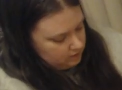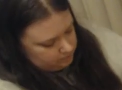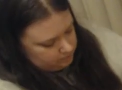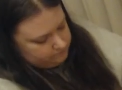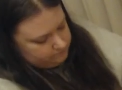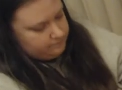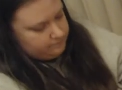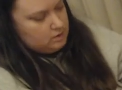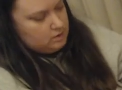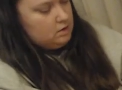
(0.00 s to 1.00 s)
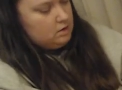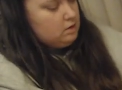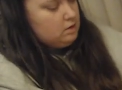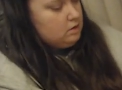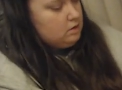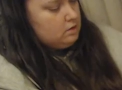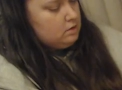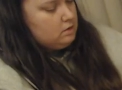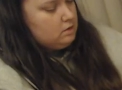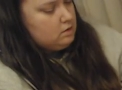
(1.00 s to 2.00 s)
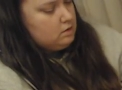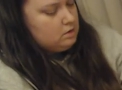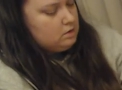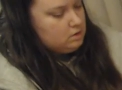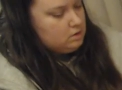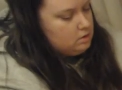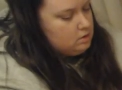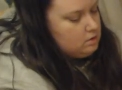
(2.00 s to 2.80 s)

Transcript: Nobody speaks.